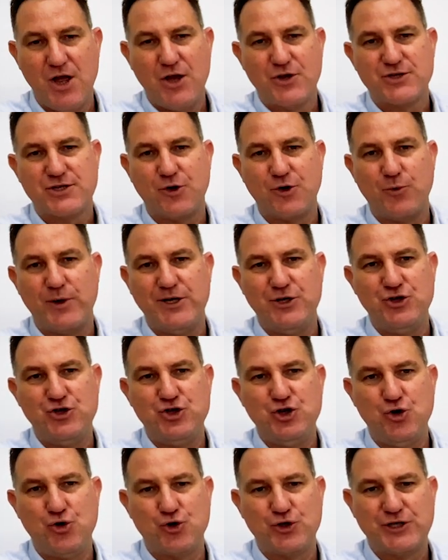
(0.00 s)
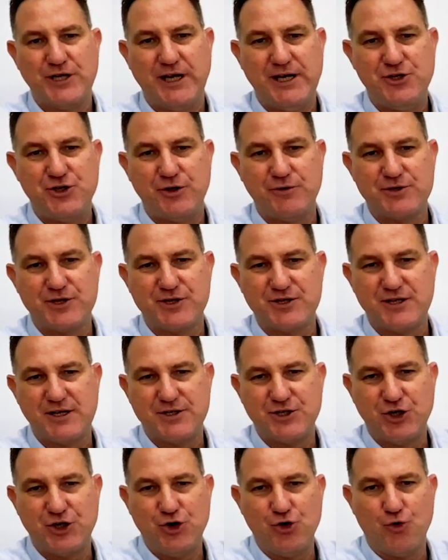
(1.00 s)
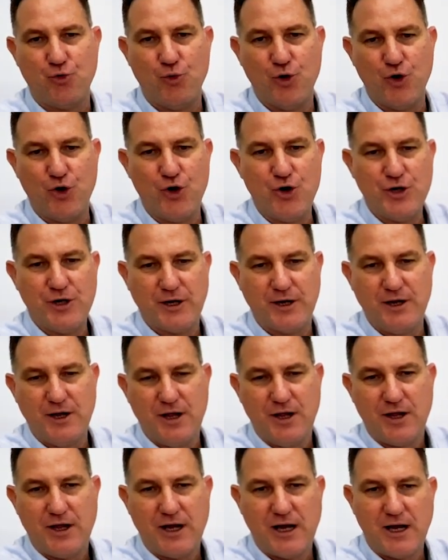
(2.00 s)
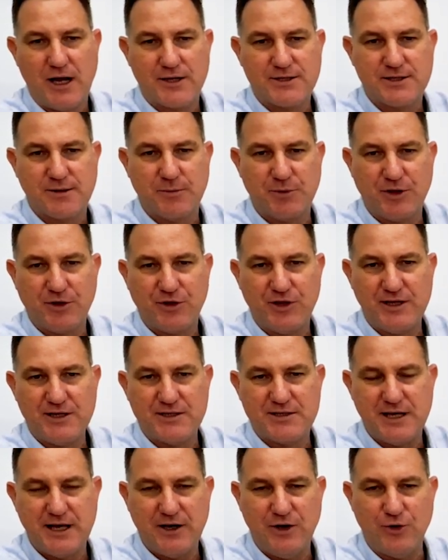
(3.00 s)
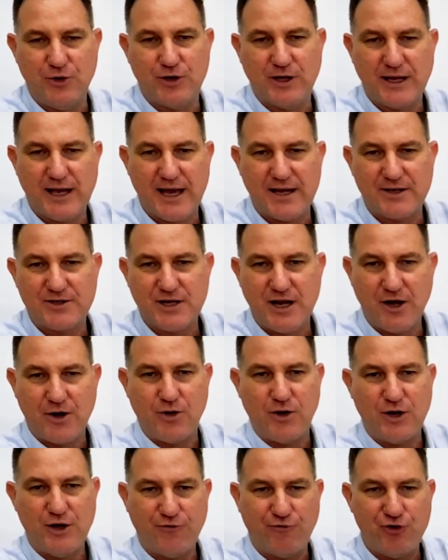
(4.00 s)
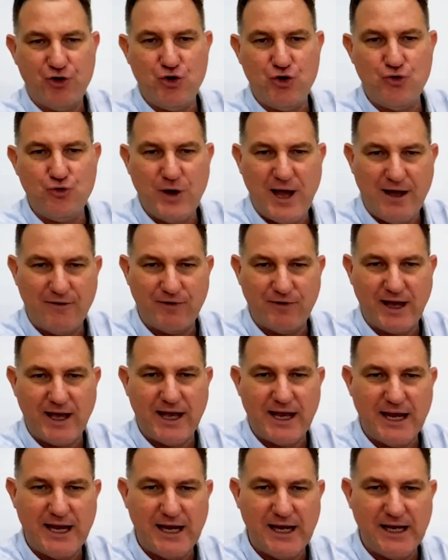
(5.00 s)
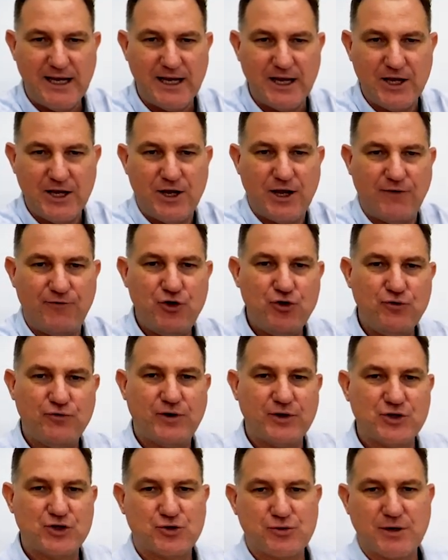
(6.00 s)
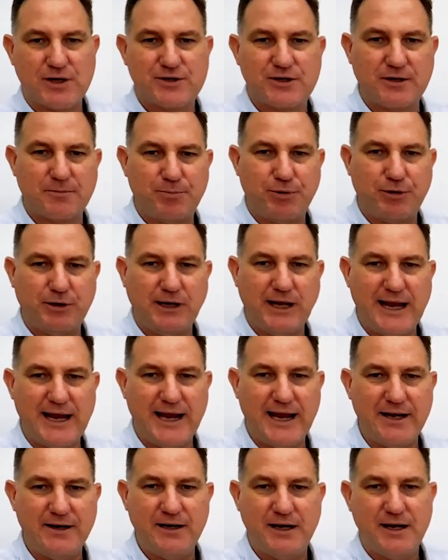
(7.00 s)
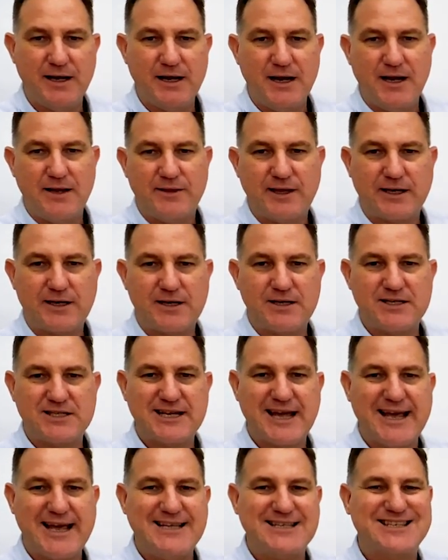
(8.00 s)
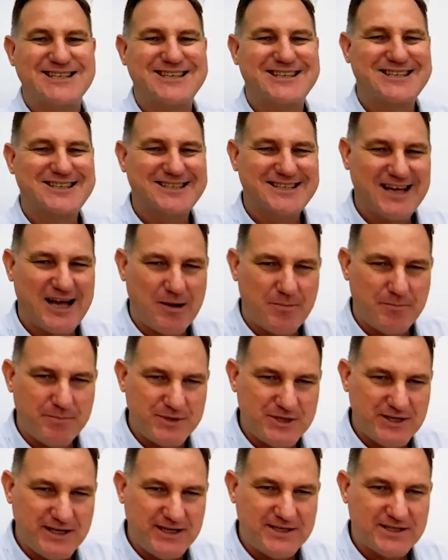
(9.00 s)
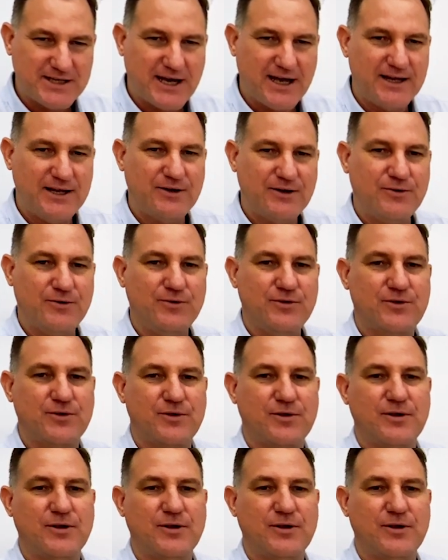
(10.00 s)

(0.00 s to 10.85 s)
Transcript: So when your teacher is assessing your work, some of the things they're looking at. Now, if you've constructed a plan that contains some details,